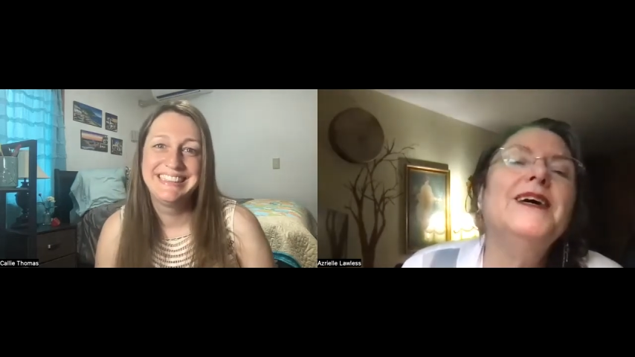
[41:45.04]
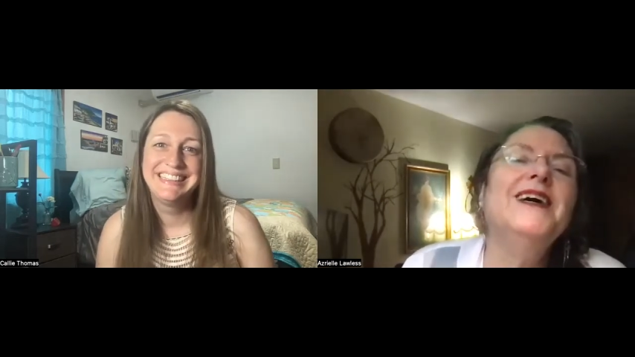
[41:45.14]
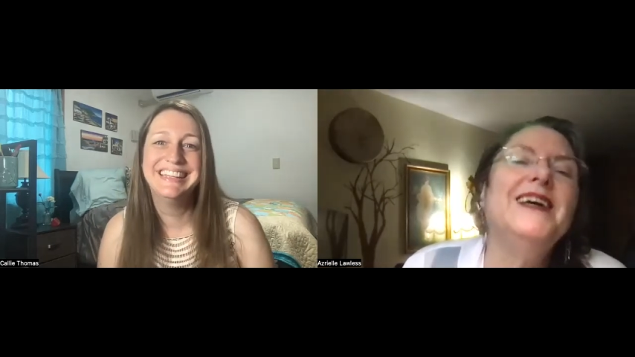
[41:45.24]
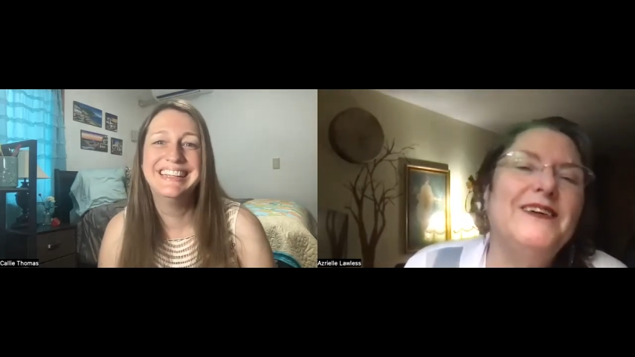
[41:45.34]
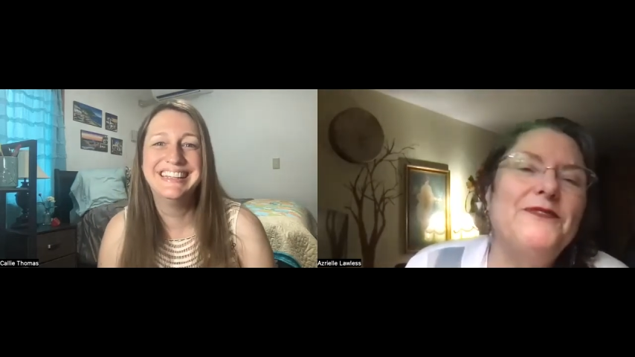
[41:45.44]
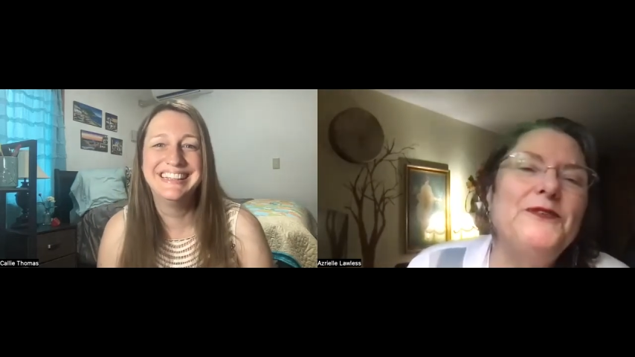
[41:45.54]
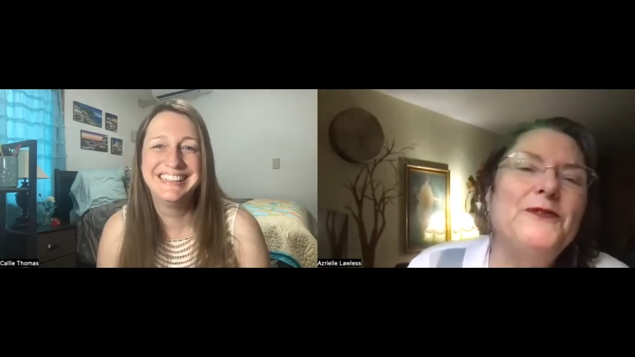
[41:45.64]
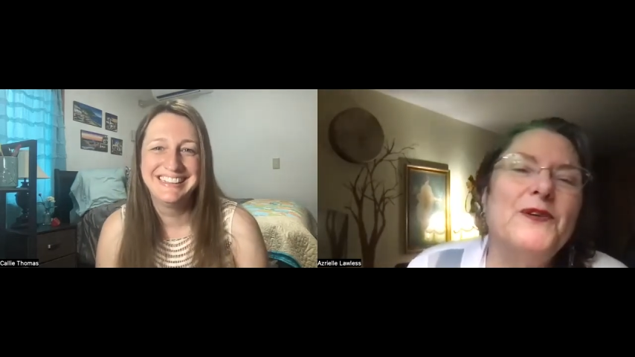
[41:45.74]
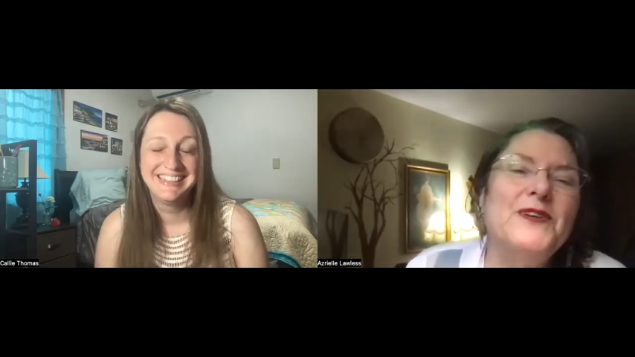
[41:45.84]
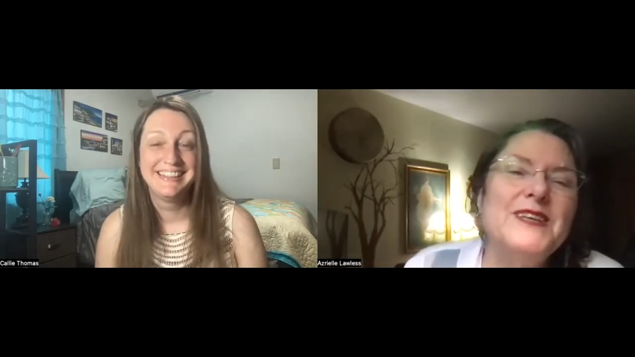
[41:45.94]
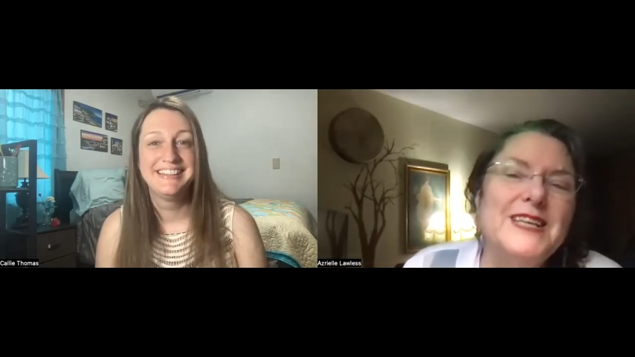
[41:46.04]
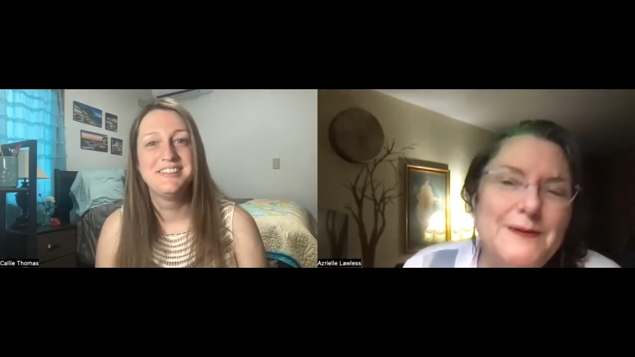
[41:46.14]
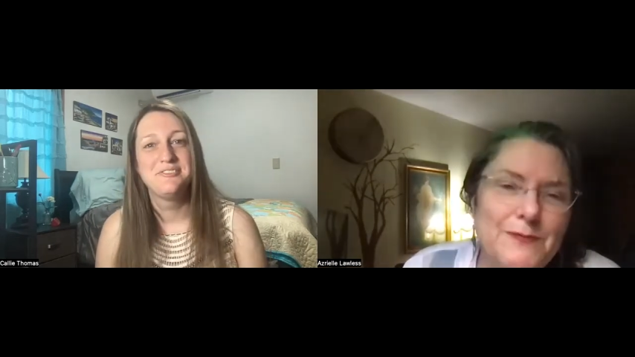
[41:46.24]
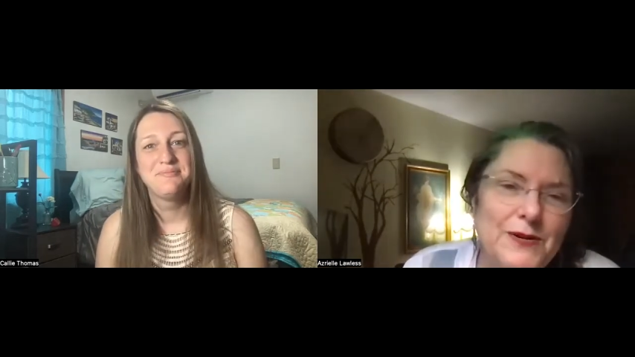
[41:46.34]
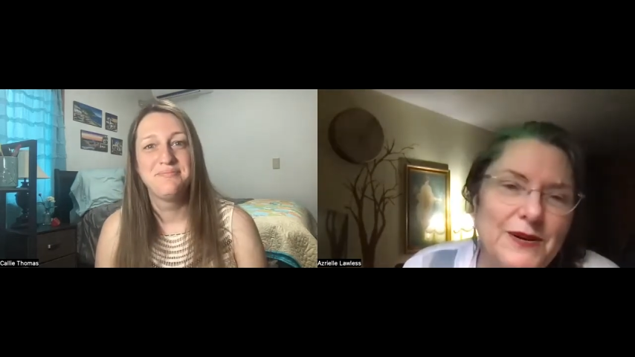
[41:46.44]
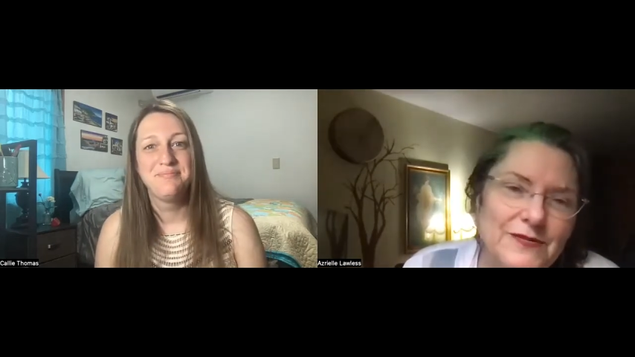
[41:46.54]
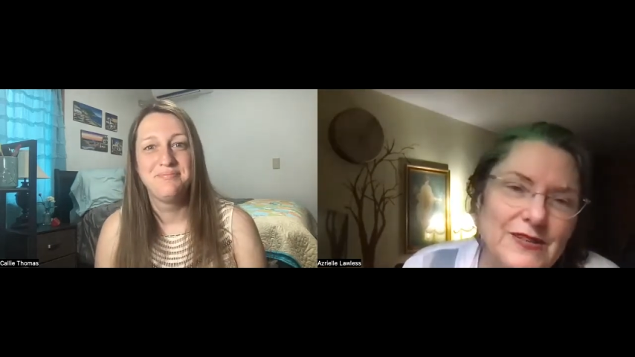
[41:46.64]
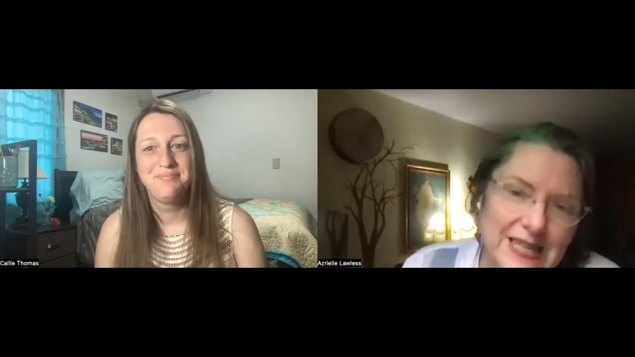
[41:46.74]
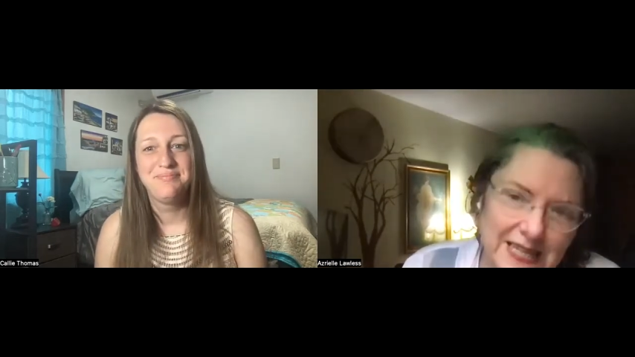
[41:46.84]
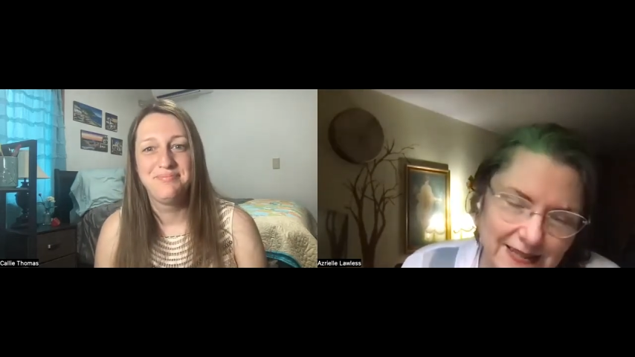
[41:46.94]
Speaker 1: if you were the keeper of the
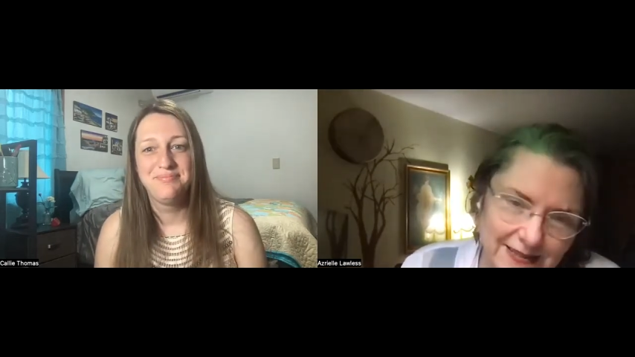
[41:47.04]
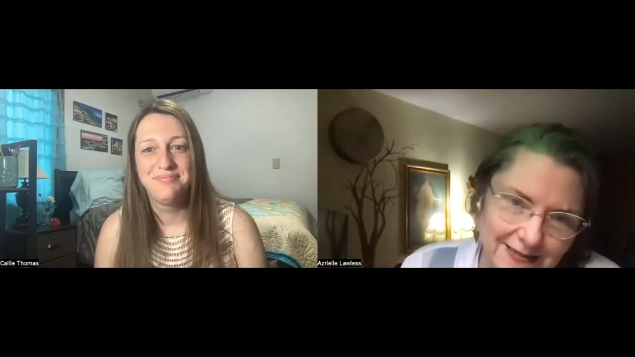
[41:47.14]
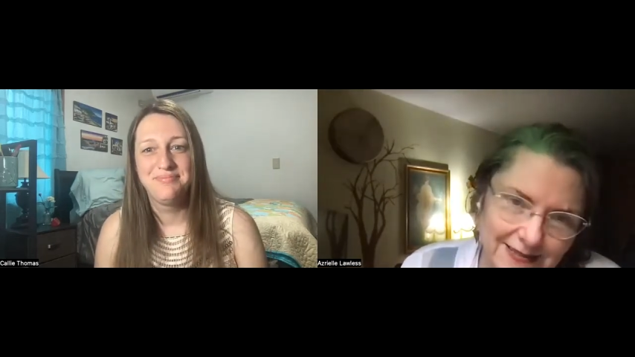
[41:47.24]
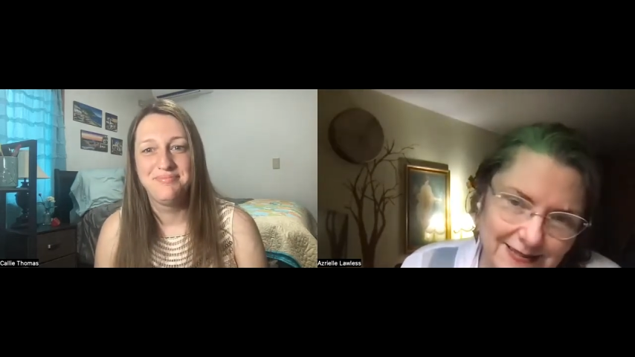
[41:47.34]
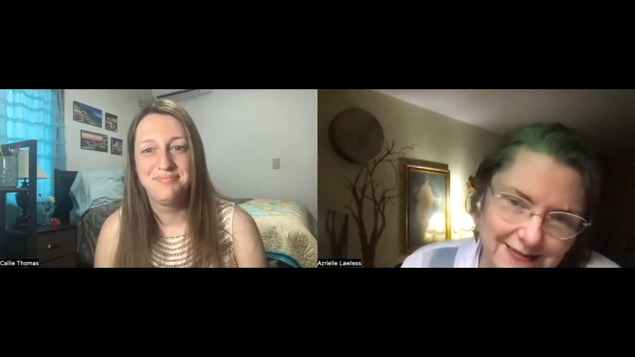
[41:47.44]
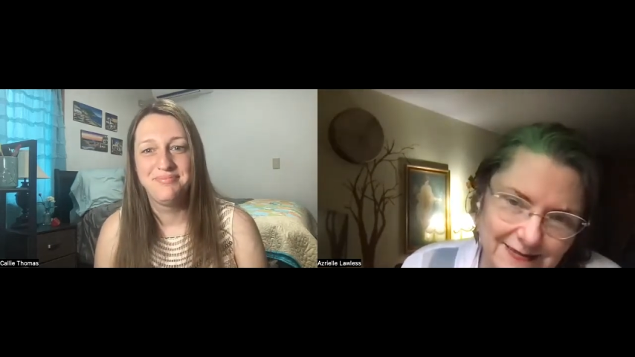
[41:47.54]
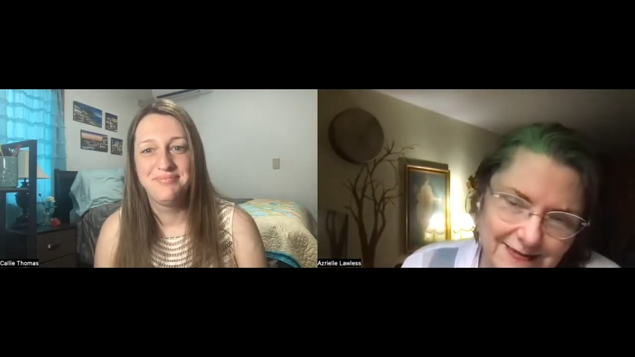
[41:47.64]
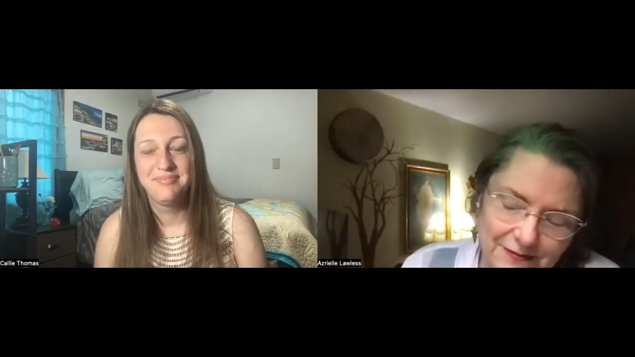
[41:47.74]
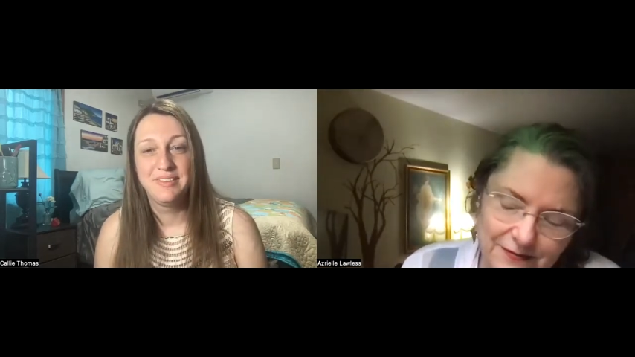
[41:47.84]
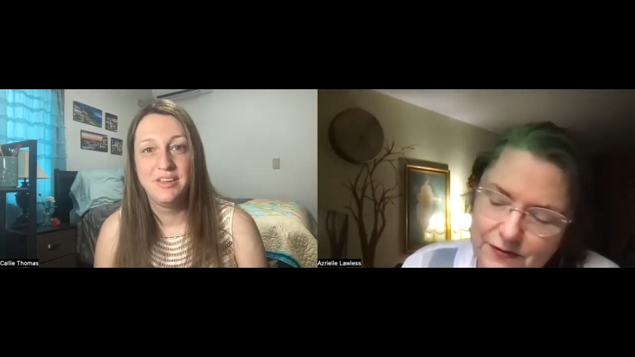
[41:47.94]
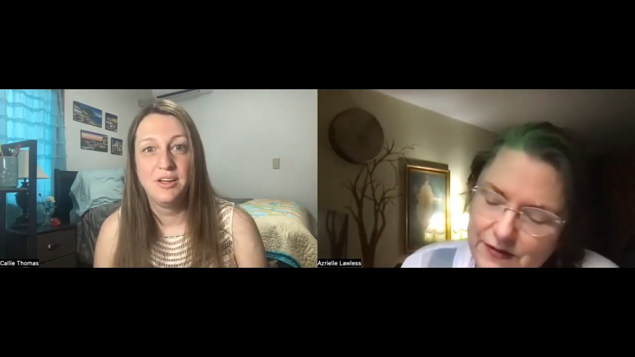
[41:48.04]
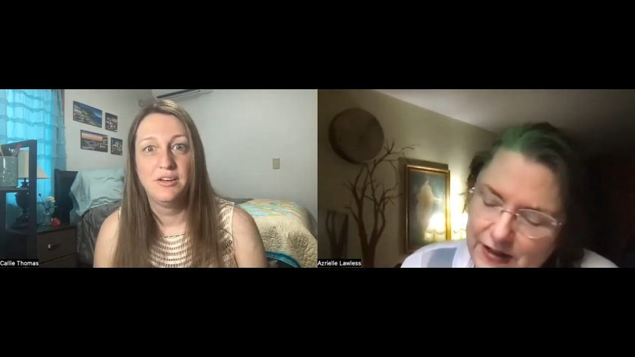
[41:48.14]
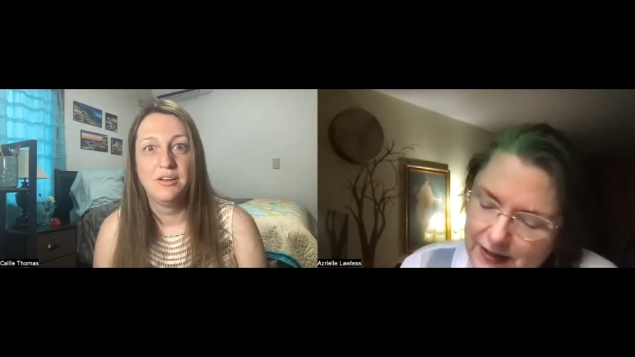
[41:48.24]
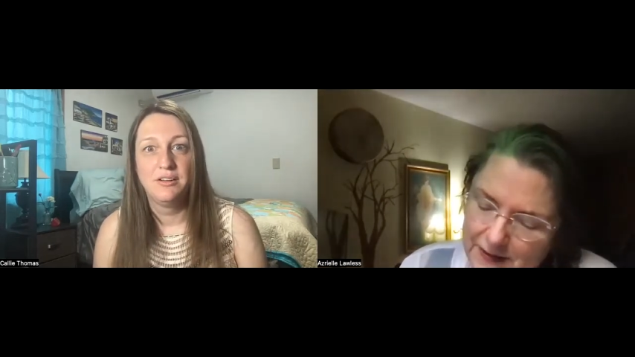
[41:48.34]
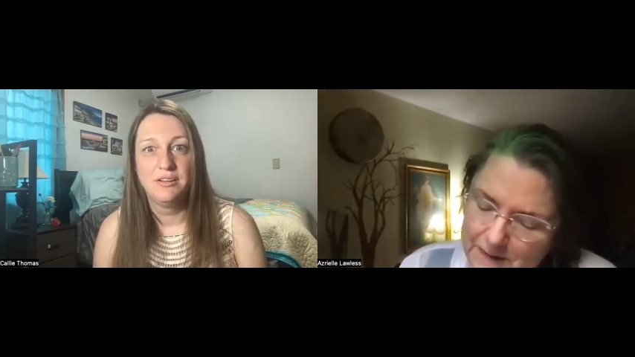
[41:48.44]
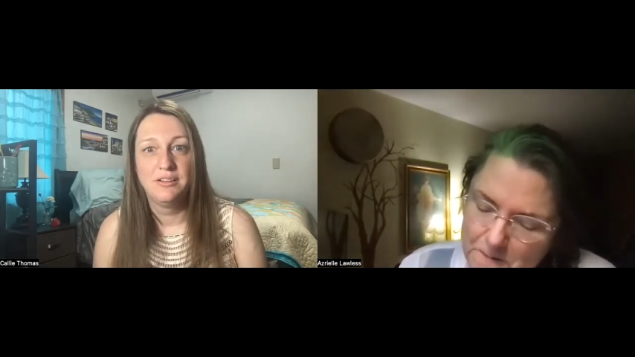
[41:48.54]
keys for Vella,